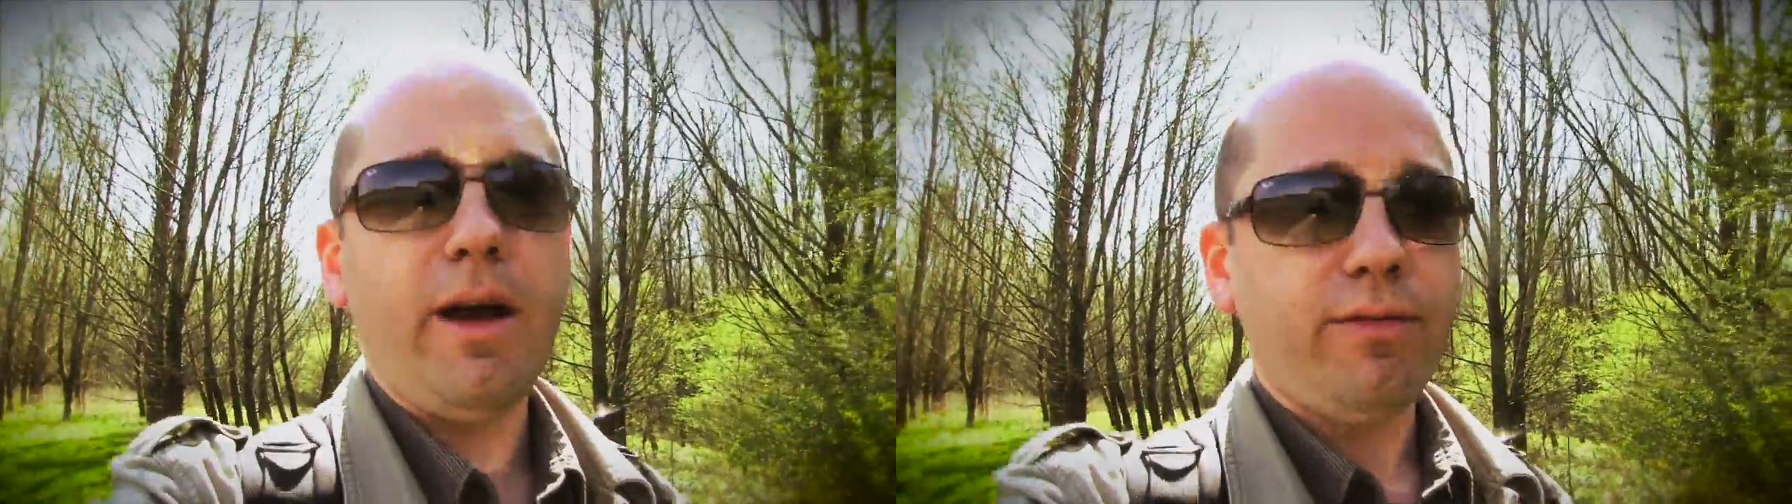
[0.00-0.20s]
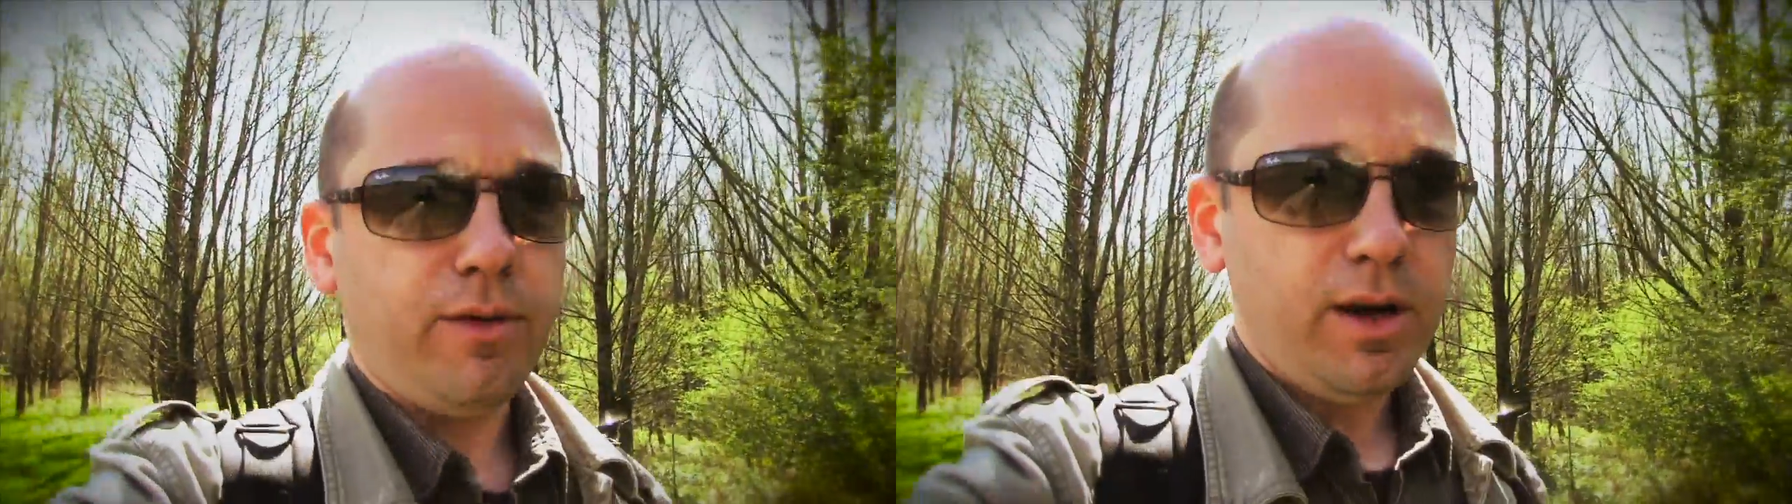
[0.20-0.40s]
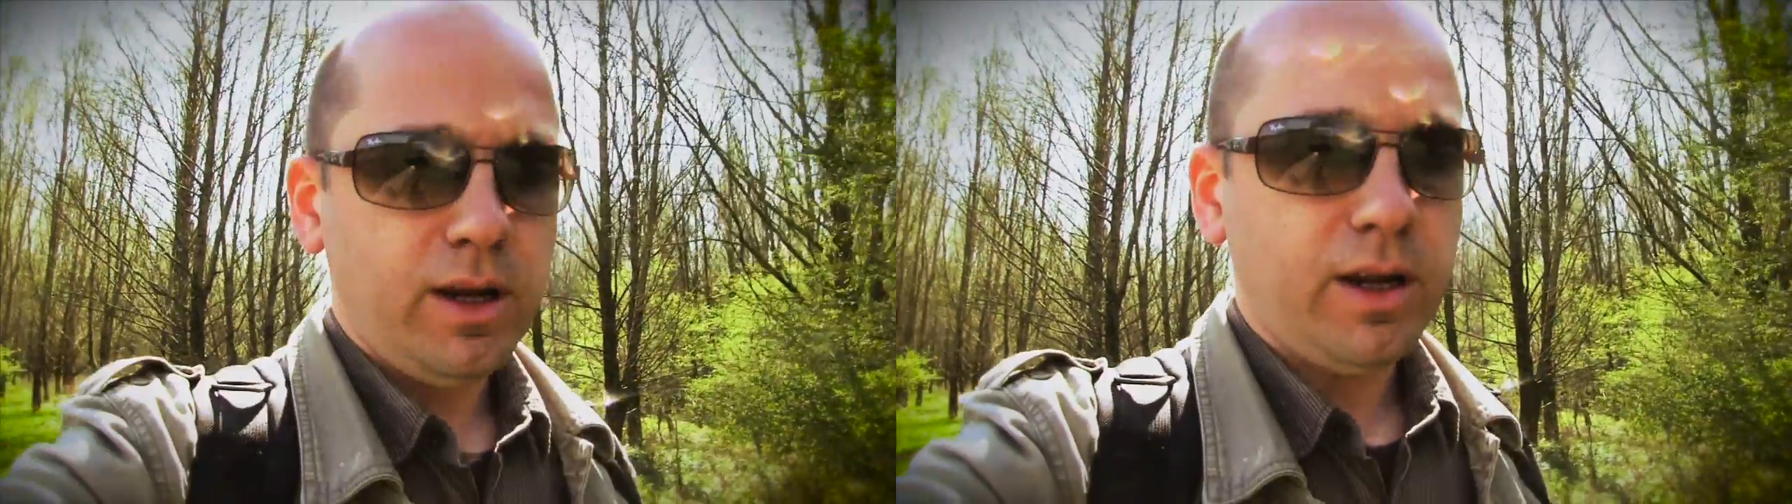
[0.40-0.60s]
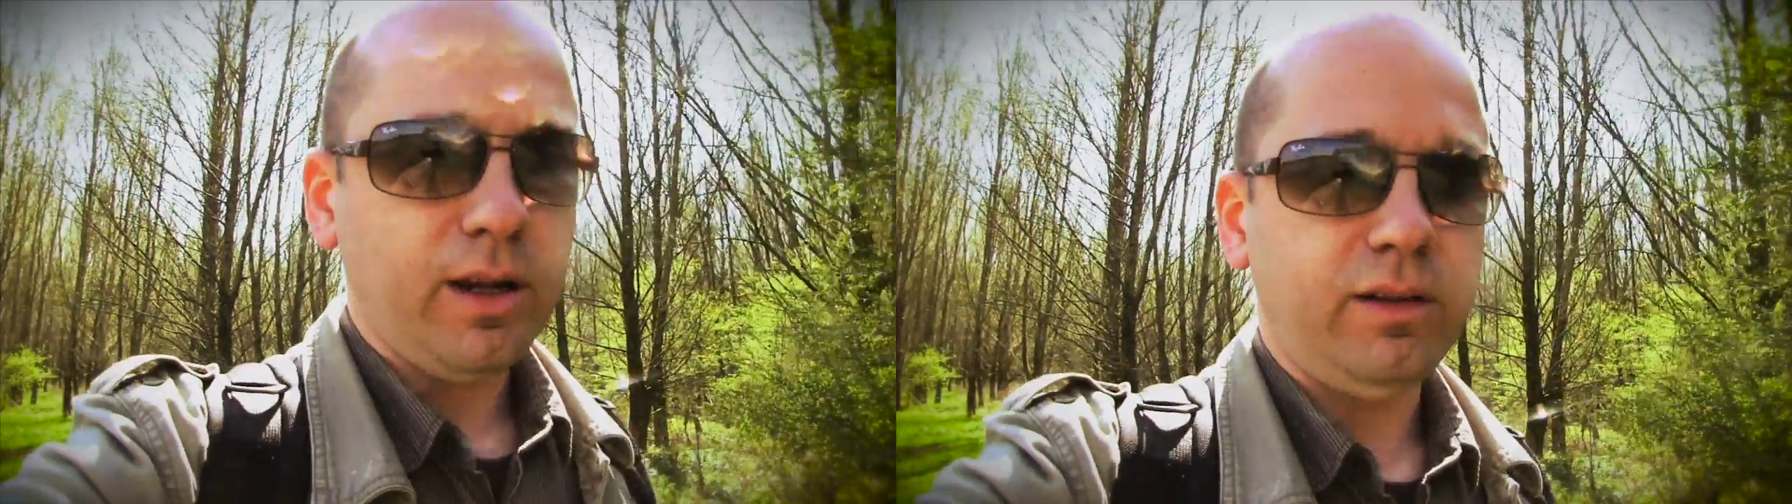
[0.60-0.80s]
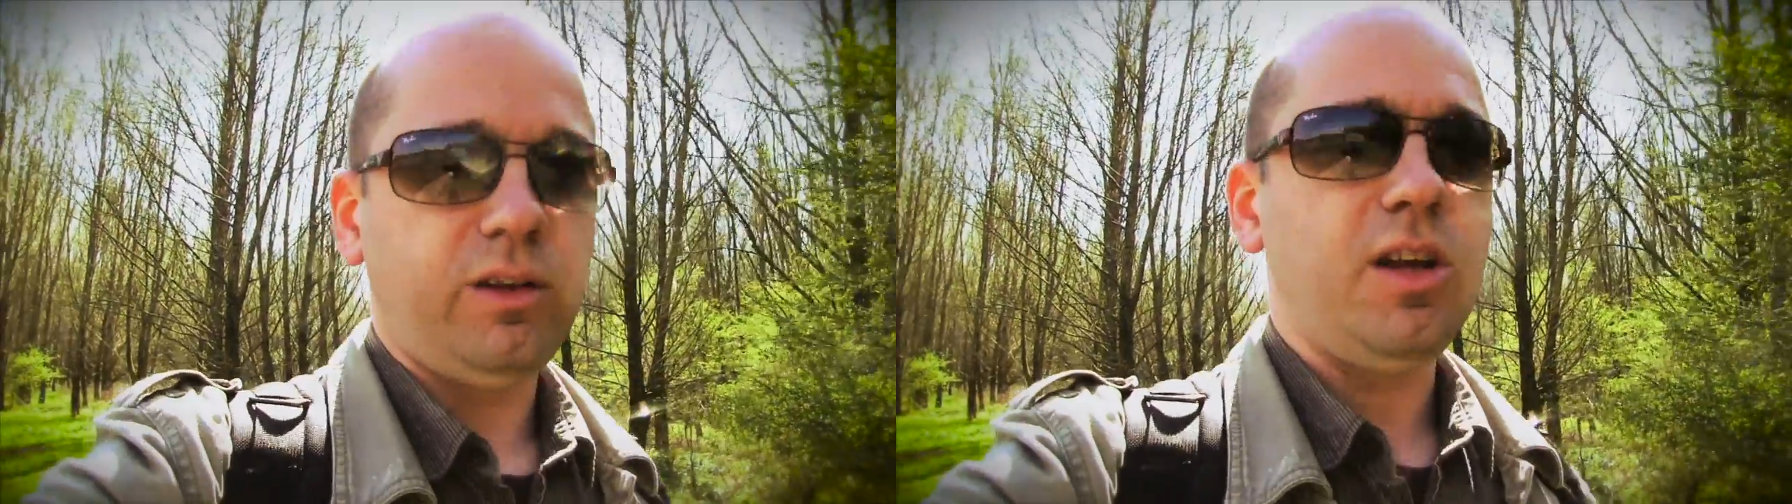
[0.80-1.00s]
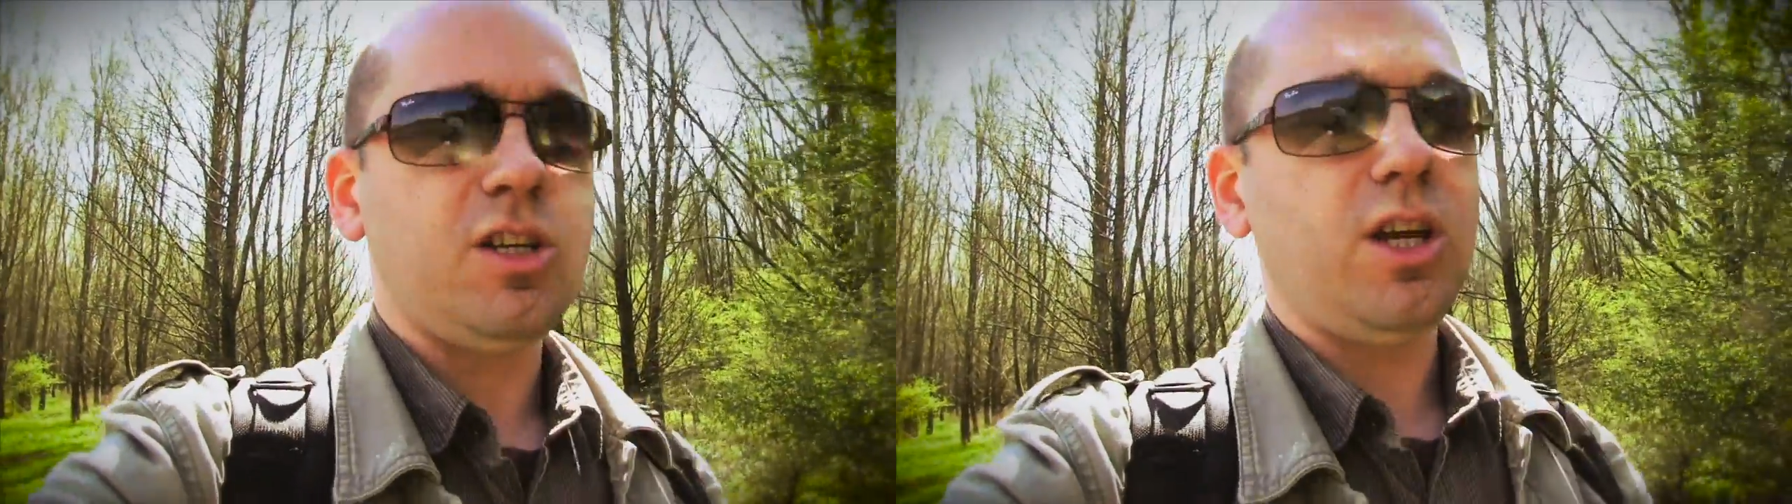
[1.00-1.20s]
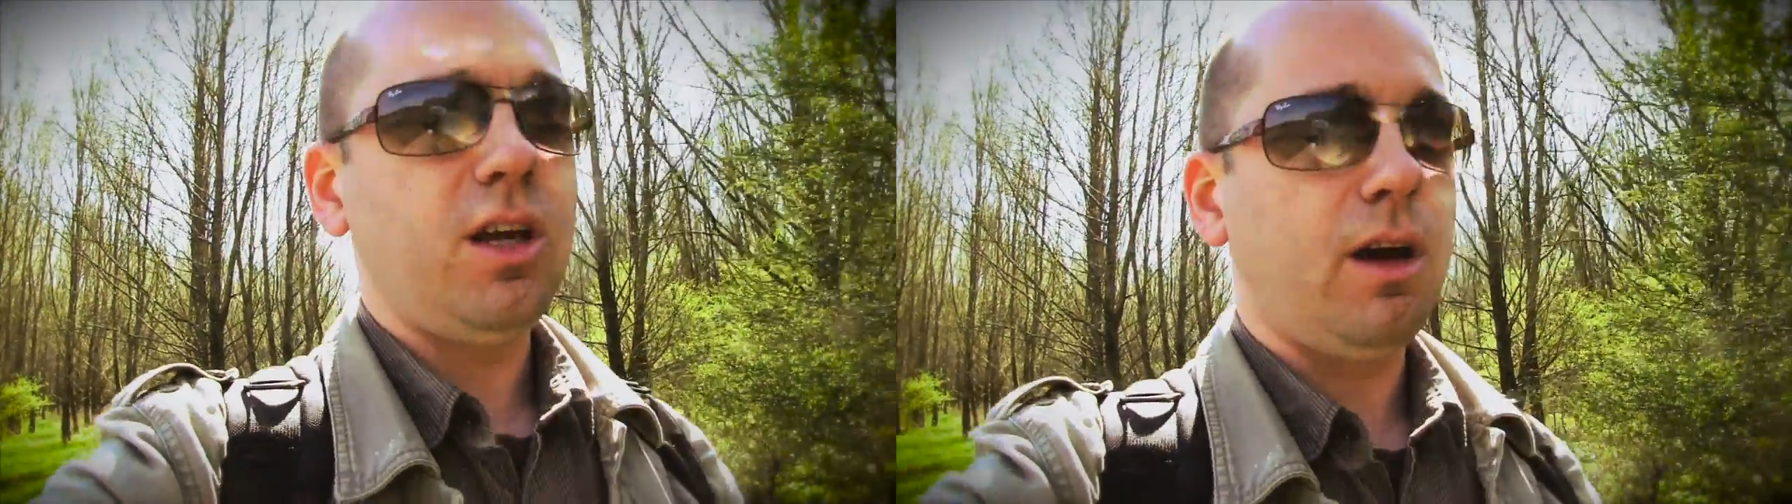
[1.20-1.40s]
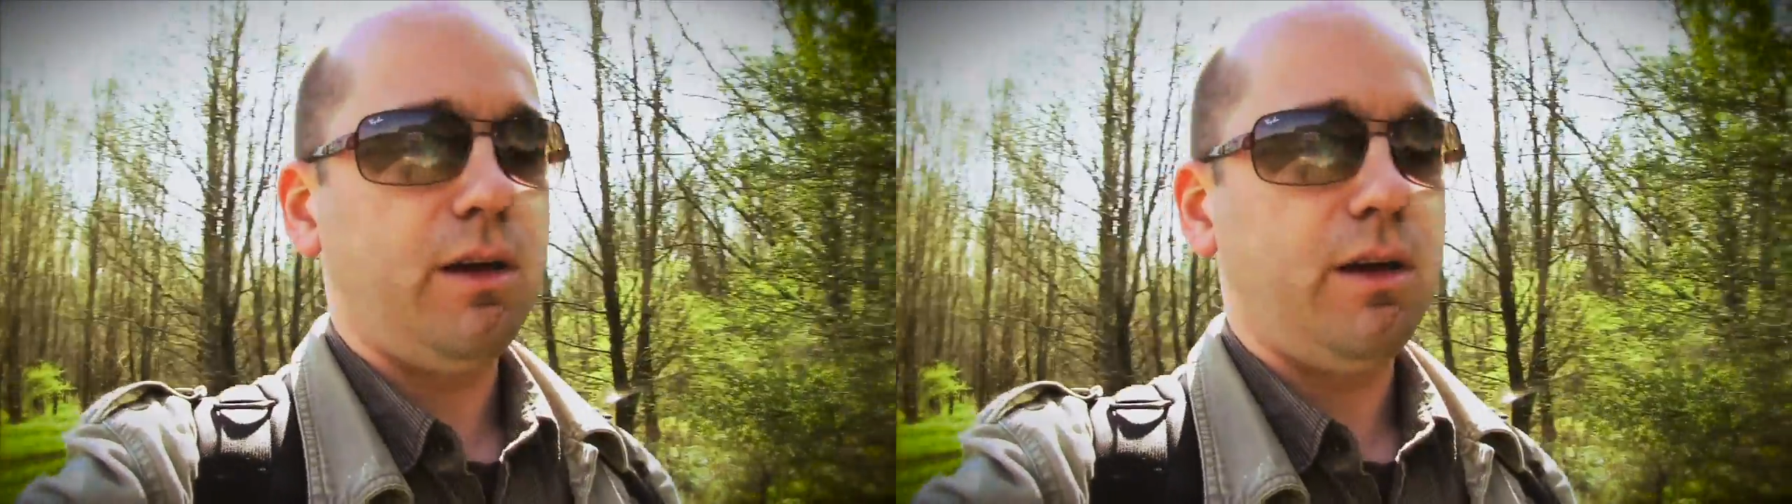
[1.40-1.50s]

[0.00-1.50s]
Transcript: every teaching.